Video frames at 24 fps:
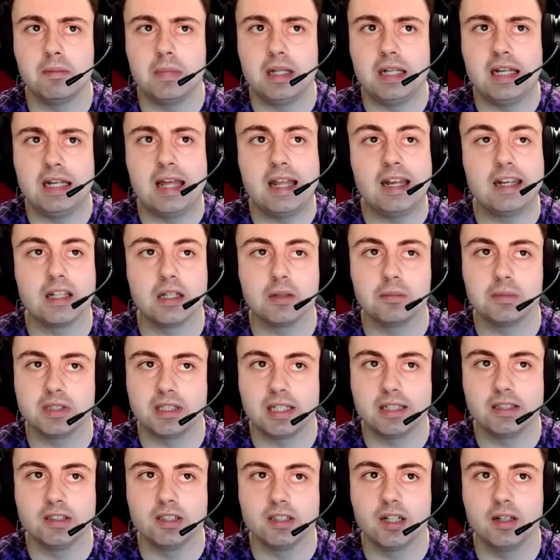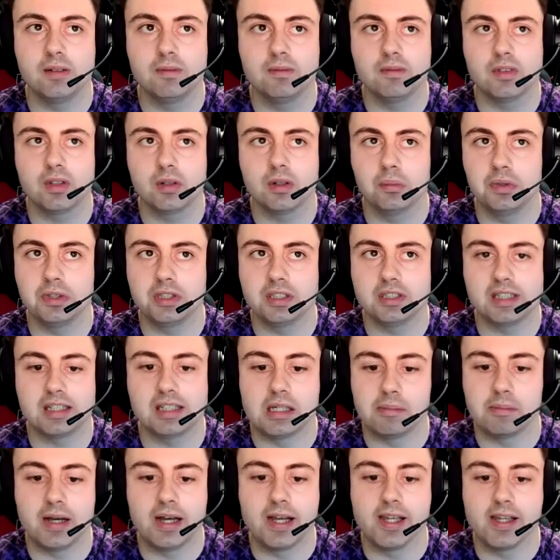Millennium Centre, which is at
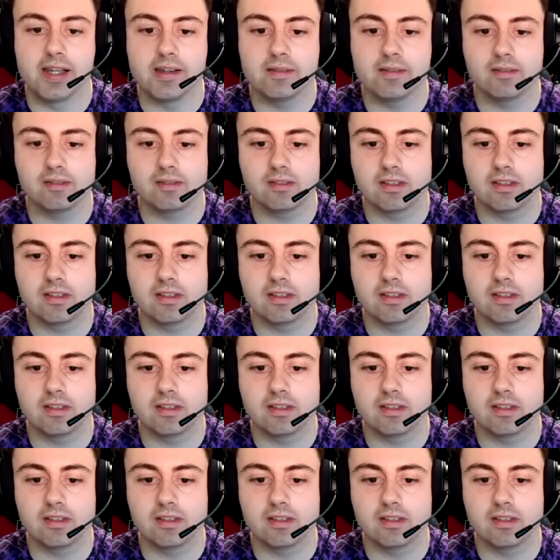the bay.